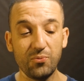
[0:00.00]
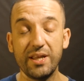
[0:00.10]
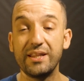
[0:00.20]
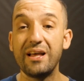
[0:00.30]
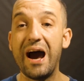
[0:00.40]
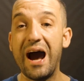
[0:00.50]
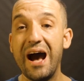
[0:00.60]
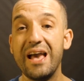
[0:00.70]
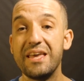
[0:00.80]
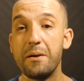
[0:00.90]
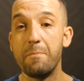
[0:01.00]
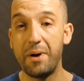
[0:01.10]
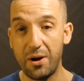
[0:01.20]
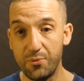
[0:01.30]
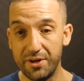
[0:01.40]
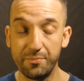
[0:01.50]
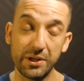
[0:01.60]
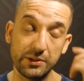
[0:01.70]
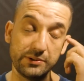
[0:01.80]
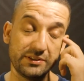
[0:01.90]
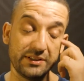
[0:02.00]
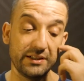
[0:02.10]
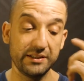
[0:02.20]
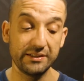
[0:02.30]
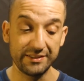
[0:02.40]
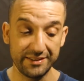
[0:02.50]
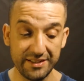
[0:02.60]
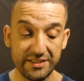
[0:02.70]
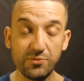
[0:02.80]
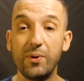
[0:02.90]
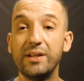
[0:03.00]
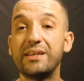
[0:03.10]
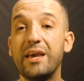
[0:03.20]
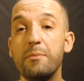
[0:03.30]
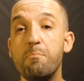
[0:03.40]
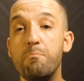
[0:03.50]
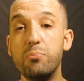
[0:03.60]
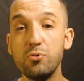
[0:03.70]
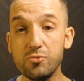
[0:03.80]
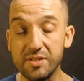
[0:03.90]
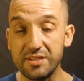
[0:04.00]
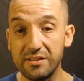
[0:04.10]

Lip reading: with high power because this one can boost